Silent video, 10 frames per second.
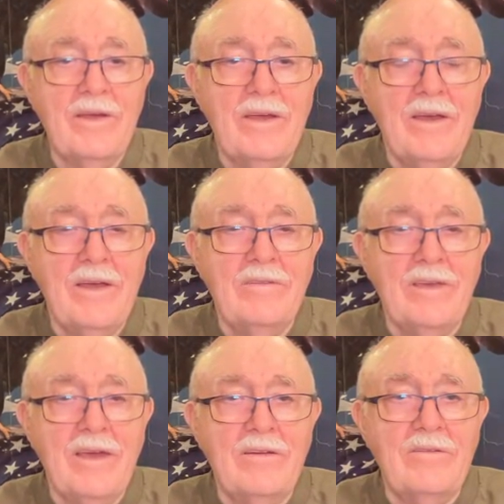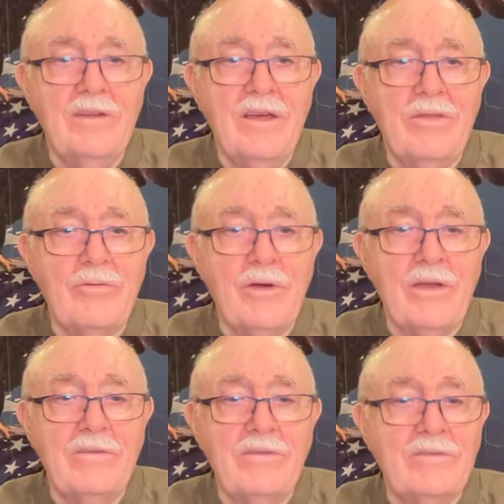He's had death
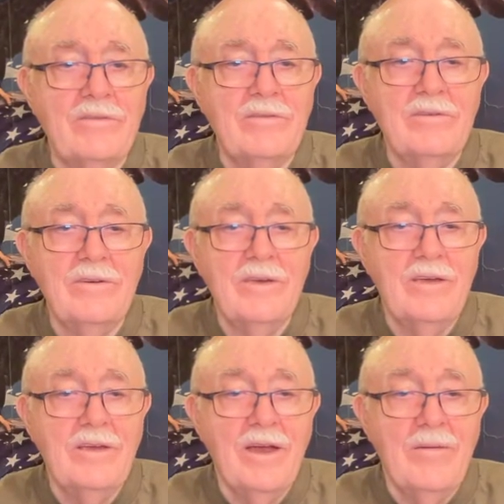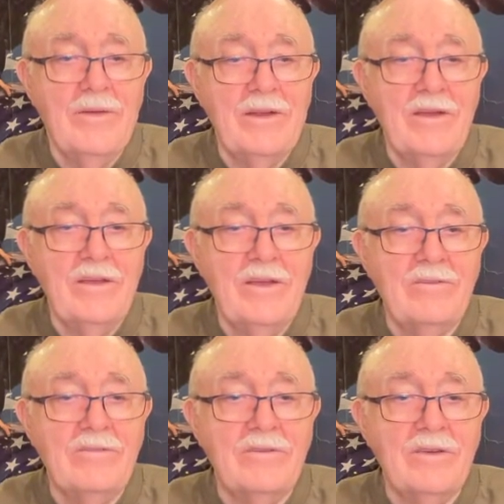threats. I mean, it's
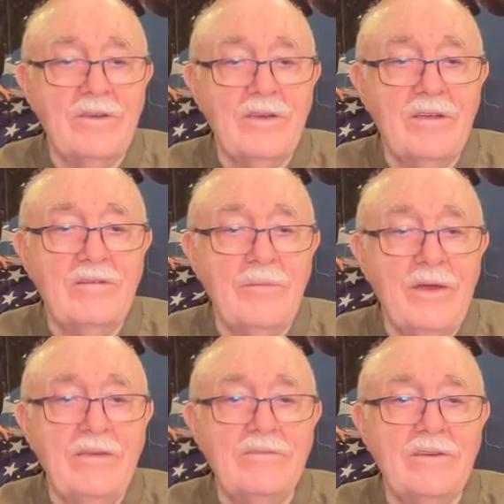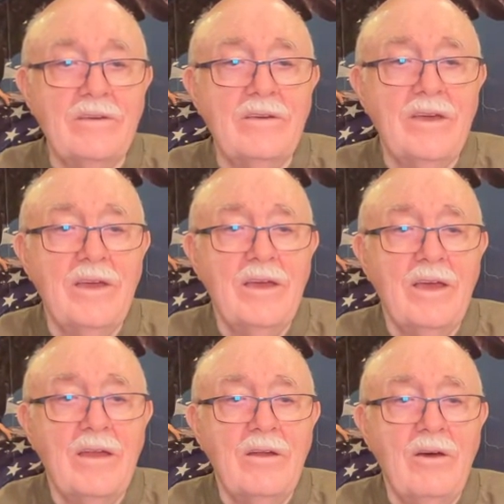amazing. And
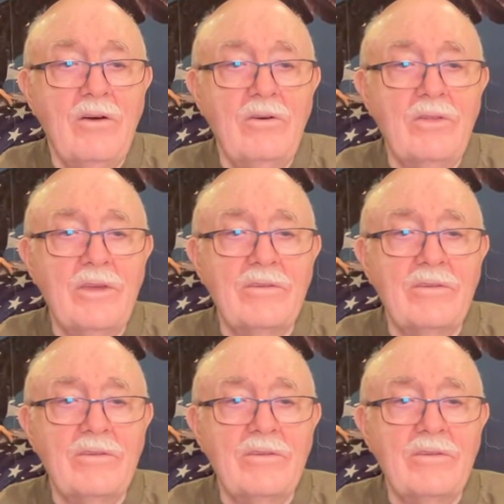all of this